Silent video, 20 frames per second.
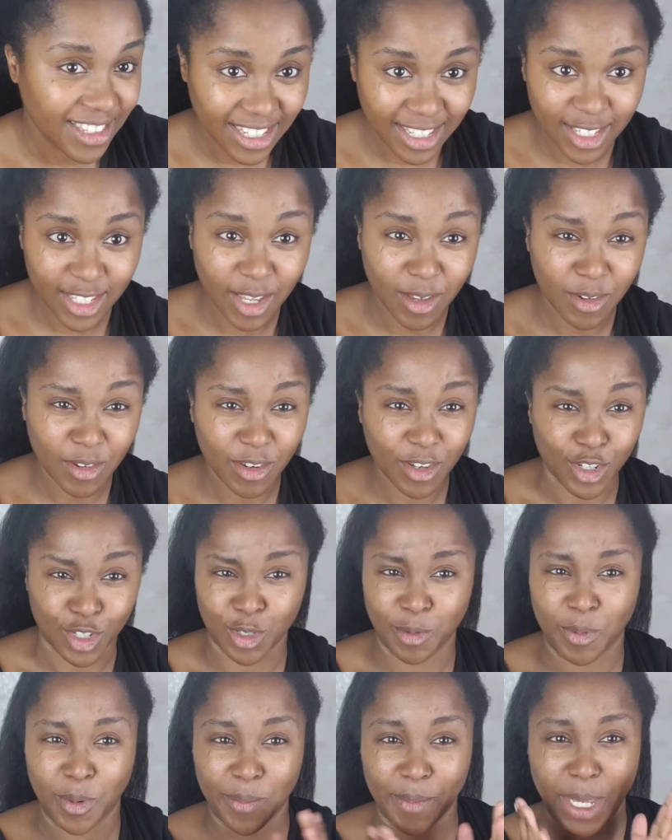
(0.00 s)
So good, I
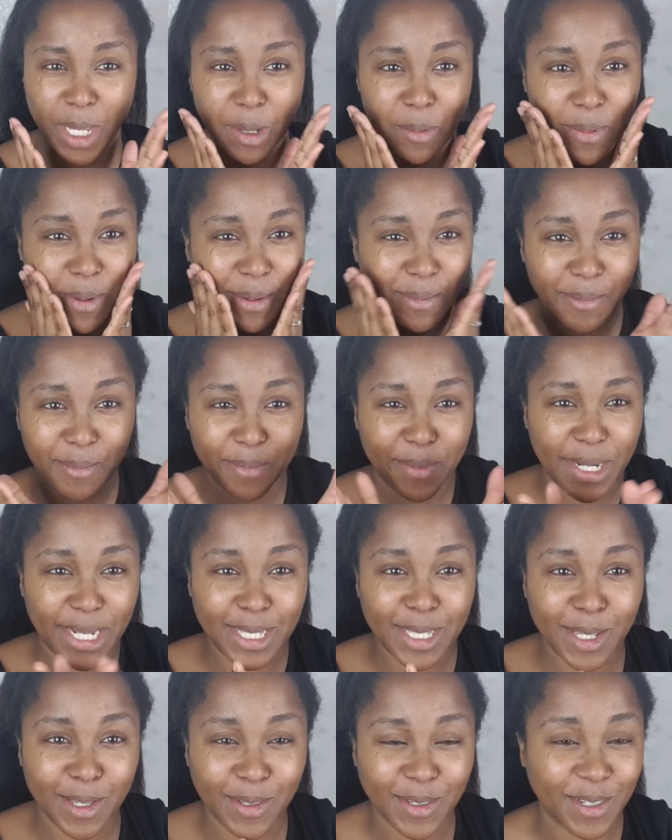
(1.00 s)
should put makeup on. But
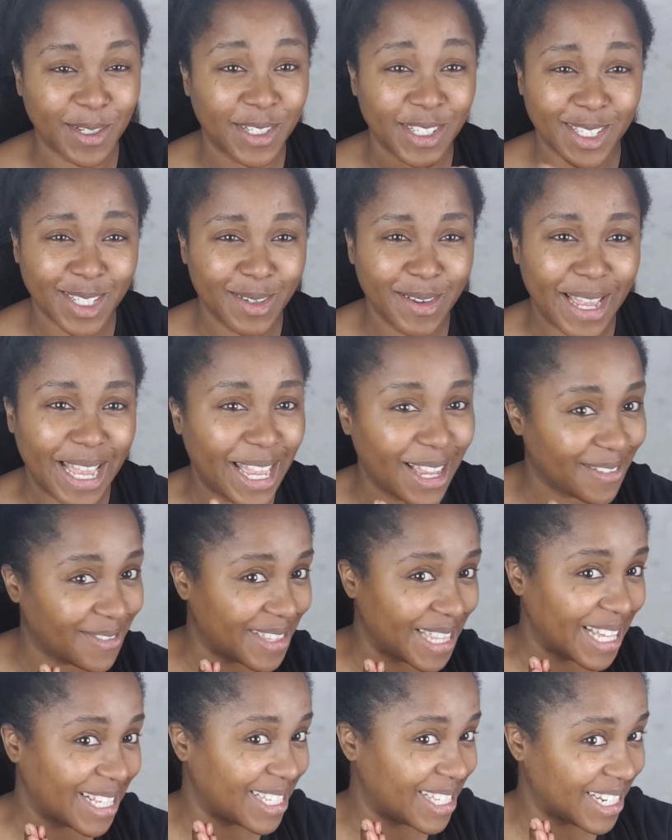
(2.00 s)
it's all good. You ain't here for
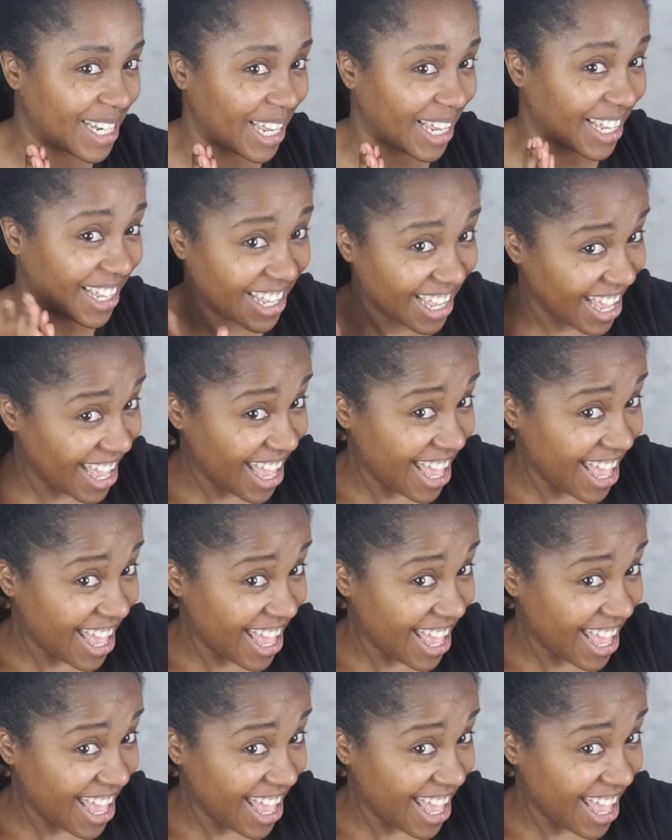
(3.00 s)
that today.